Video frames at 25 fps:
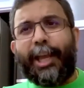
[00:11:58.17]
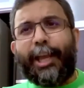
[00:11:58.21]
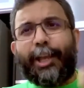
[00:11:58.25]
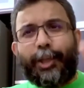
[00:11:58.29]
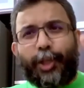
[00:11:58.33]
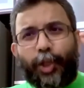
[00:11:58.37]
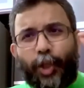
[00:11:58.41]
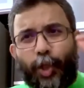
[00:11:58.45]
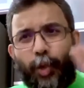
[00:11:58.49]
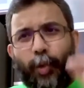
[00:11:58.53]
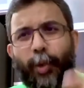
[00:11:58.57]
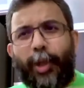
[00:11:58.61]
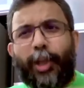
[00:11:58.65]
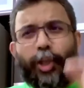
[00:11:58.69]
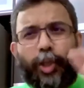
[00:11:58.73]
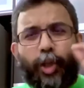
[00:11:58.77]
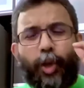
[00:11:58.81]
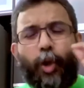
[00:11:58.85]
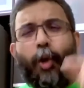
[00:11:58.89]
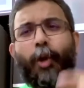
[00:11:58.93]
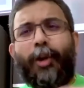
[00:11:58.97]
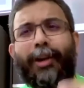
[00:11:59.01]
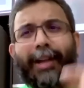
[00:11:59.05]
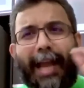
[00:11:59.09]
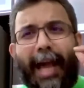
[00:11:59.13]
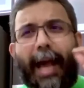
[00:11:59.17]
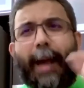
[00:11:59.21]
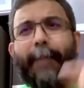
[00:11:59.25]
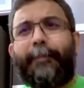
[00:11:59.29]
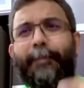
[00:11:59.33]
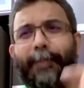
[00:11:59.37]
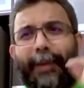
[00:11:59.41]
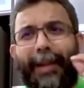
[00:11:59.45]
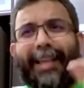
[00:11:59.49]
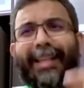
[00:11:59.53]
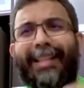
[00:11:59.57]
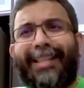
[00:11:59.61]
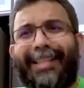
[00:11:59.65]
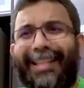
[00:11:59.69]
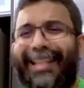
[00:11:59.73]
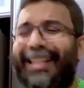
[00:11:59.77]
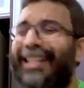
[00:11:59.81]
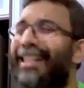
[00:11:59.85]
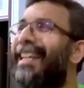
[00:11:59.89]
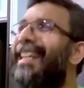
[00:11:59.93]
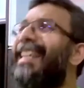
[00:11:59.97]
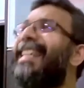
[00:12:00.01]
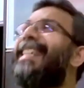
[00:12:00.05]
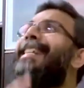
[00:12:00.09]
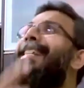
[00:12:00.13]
switch on uplines in the